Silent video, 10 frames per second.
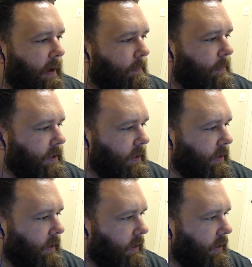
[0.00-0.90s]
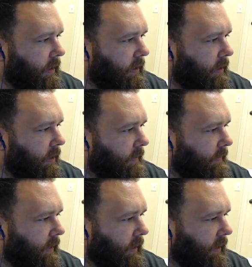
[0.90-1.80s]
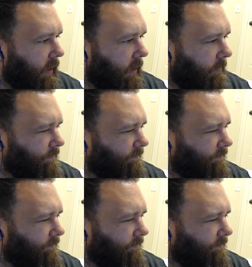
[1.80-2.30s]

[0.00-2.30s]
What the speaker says: have mentioned oh man,